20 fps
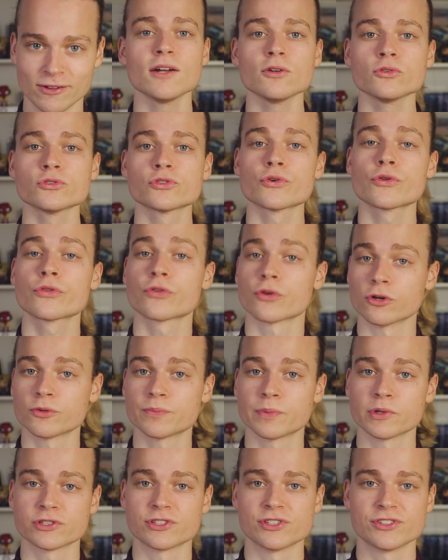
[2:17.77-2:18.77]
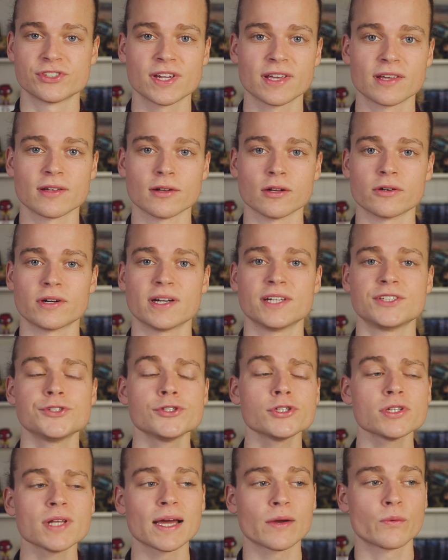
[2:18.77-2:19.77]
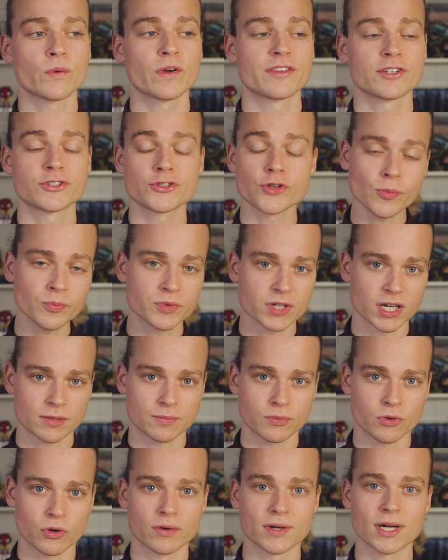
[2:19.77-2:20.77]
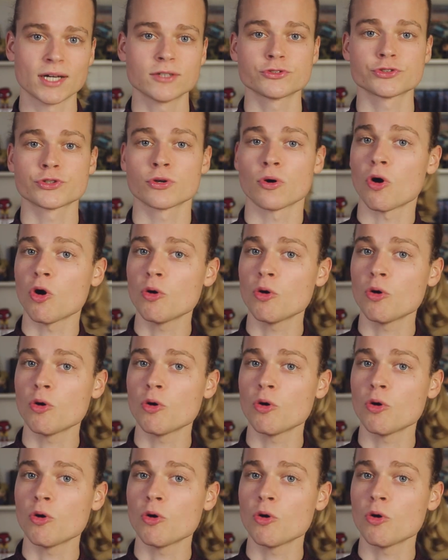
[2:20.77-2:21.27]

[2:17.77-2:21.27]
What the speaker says: Then on to third person singular, and just like with subject pronouns,